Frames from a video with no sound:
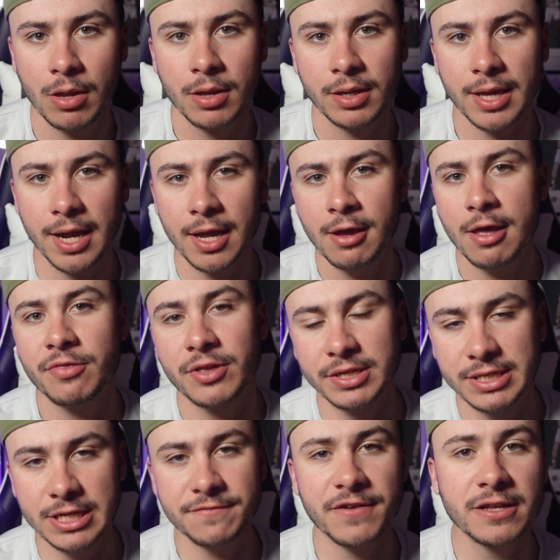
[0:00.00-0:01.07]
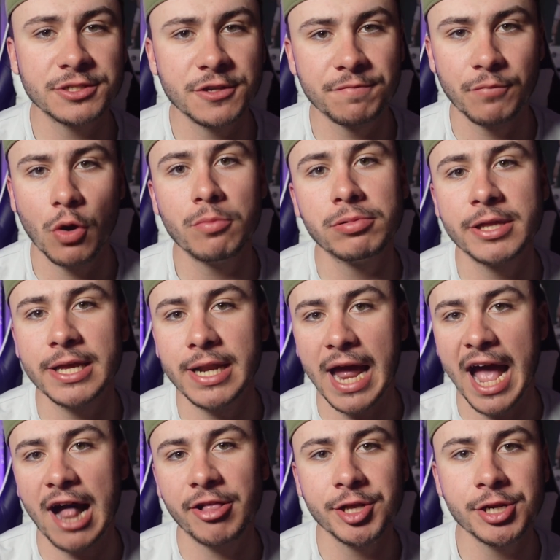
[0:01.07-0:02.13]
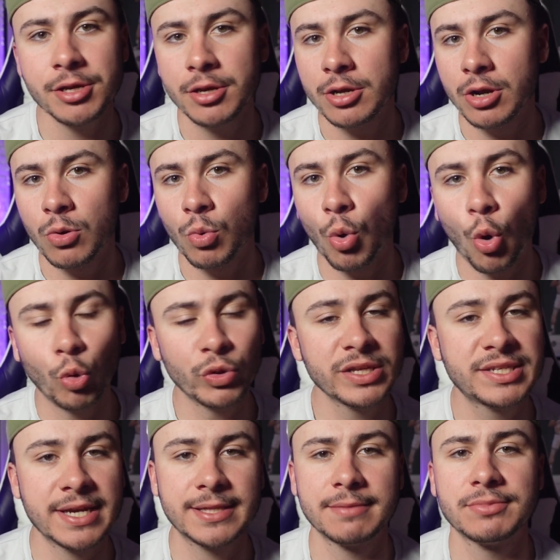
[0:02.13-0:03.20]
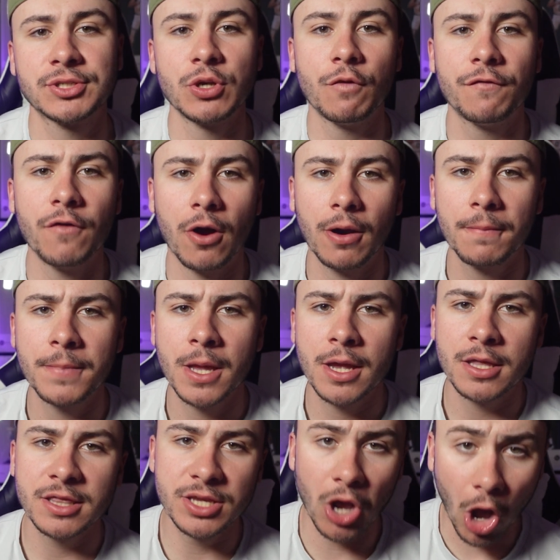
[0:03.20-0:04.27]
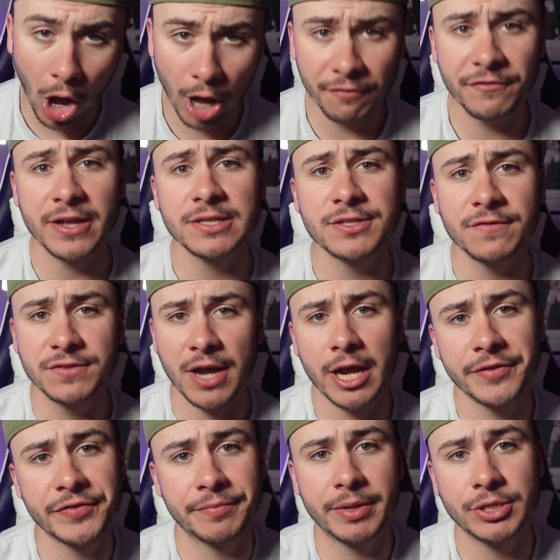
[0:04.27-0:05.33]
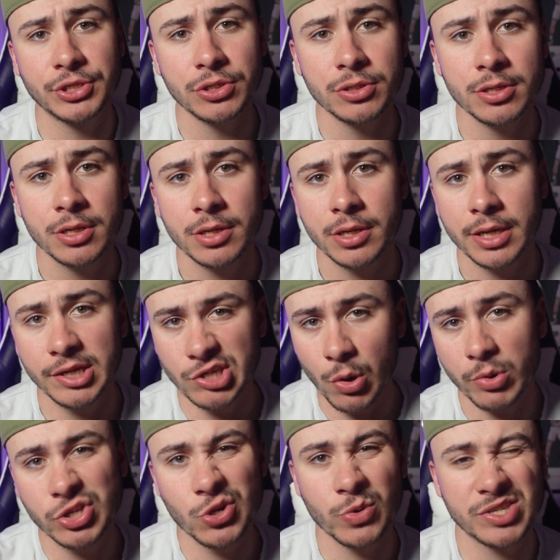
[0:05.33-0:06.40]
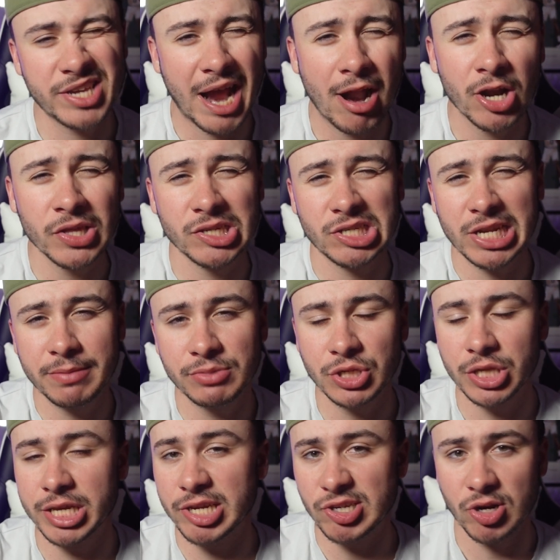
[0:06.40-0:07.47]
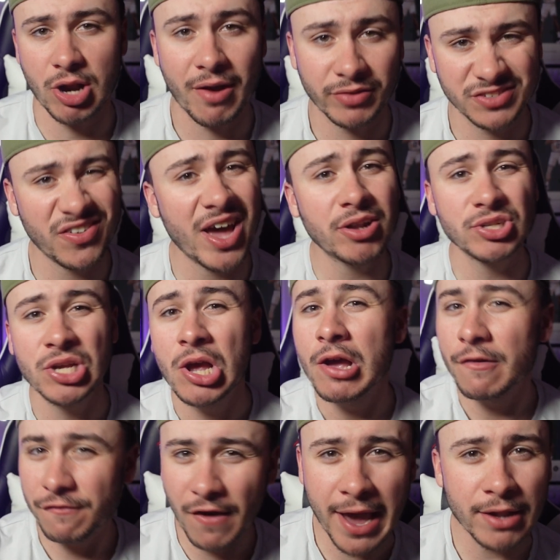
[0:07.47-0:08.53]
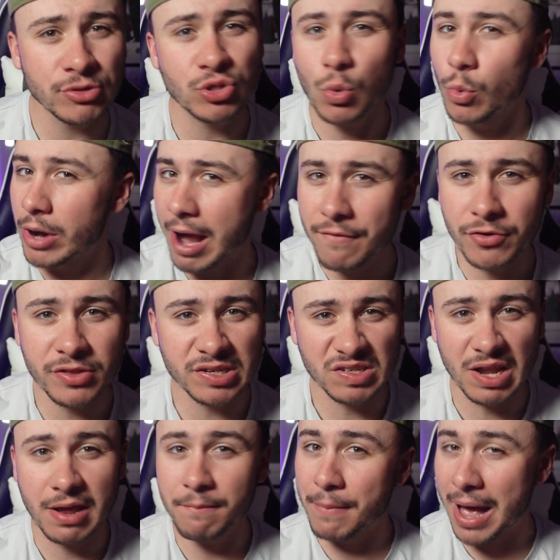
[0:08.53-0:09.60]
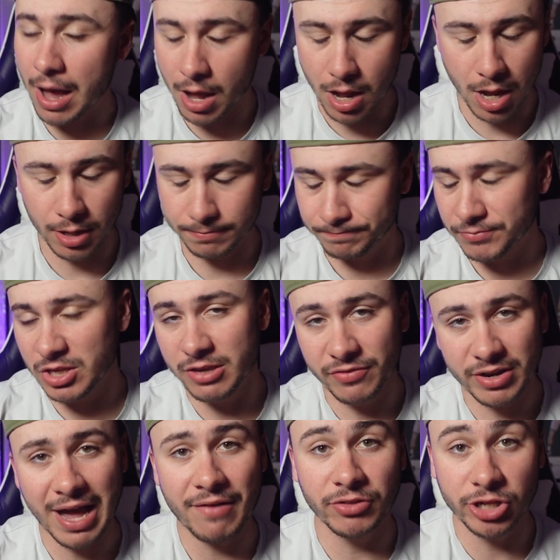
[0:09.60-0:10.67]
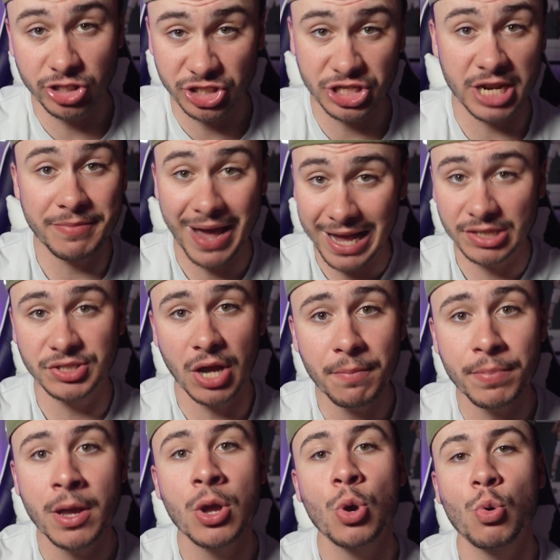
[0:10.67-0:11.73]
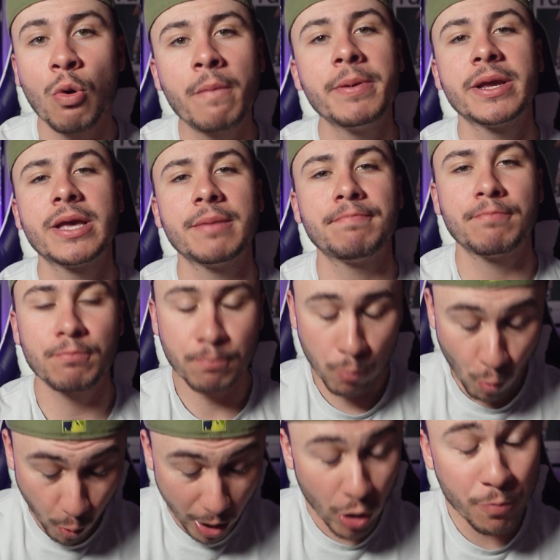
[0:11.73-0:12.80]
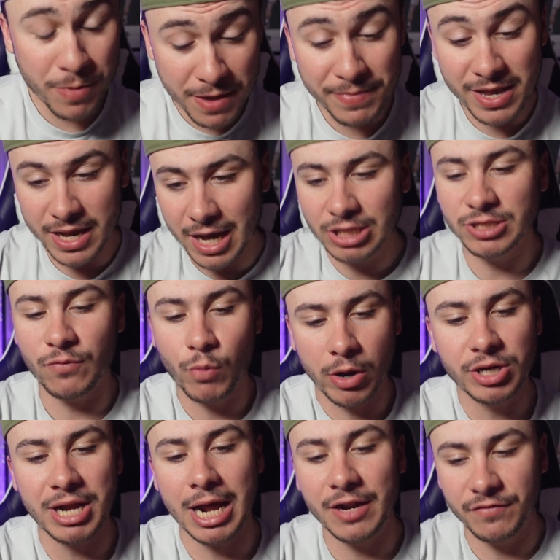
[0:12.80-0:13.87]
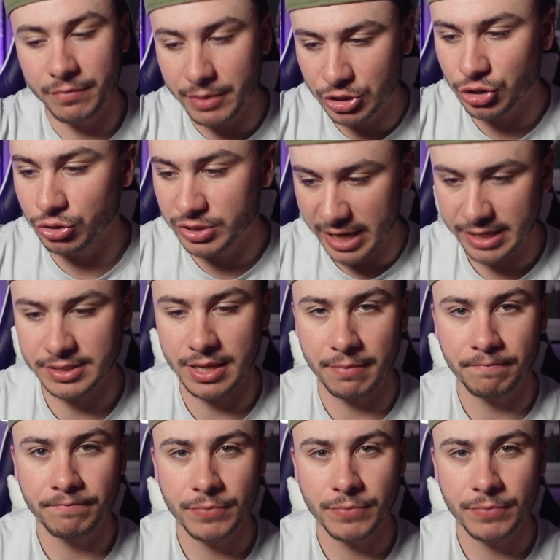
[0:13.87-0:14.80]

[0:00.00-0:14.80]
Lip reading: Okay, the defense of Mobley and Allen will only take them so far. The offense of Donovan Mitchell is going to carry this team to the Eastern Conference Finals, wherever this Cleveland Cavaliers team ends up will be because of where Donovan Mitchell takes them.